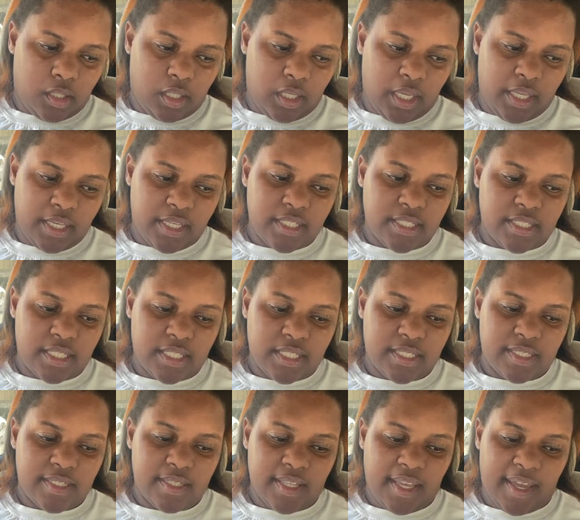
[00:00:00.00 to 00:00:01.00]
And it says,
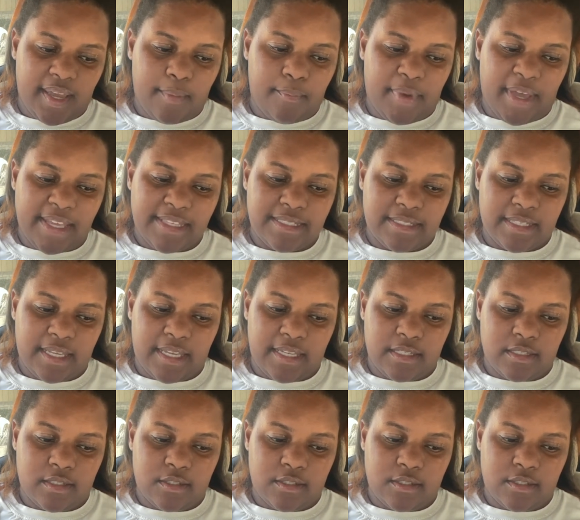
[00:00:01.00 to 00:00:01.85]
not by sight.